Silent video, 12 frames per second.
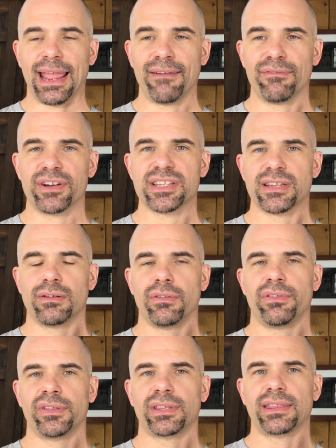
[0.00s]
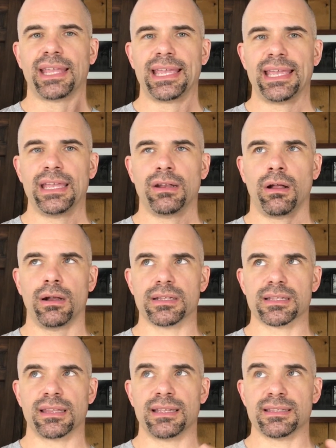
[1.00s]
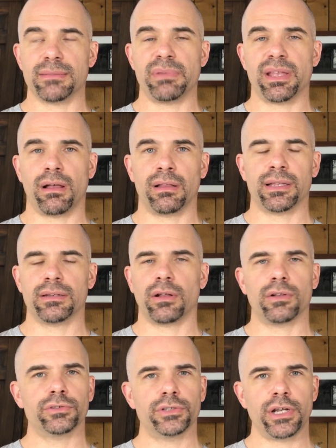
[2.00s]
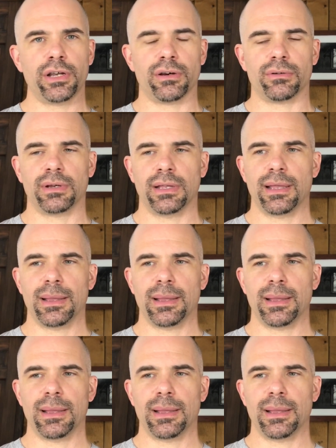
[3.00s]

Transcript: every single thing that they hit on is the be-all, end-all? No.